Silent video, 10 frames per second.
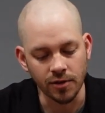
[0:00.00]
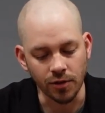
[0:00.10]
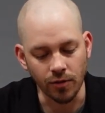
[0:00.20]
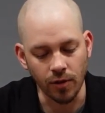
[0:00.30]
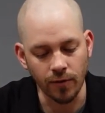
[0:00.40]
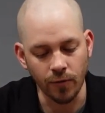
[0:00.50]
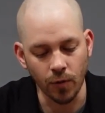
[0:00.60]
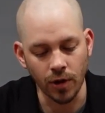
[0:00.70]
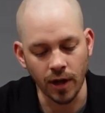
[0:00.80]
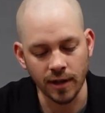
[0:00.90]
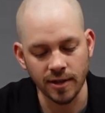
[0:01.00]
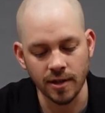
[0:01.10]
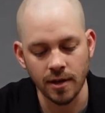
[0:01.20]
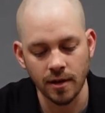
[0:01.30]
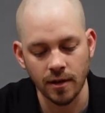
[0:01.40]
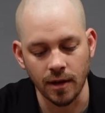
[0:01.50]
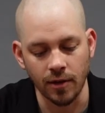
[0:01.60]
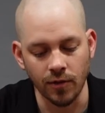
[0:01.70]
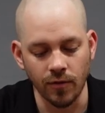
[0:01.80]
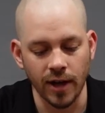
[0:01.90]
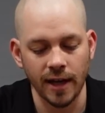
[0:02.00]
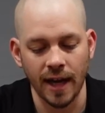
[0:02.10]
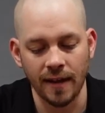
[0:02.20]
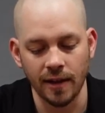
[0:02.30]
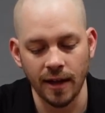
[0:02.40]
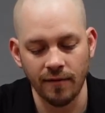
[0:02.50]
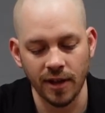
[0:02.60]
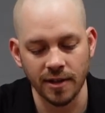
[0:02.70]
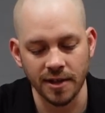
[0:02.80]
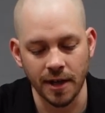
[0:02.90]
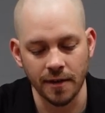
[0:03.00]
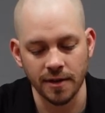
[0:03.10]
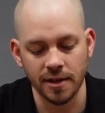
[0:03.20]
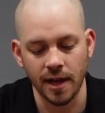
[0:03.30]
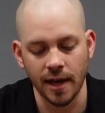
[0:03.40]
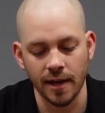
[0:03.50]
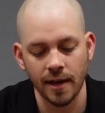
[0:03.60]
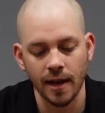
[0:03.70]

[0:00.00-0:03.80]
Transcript: So there are 4 cuts, cut on the right and the left hand side of the slide,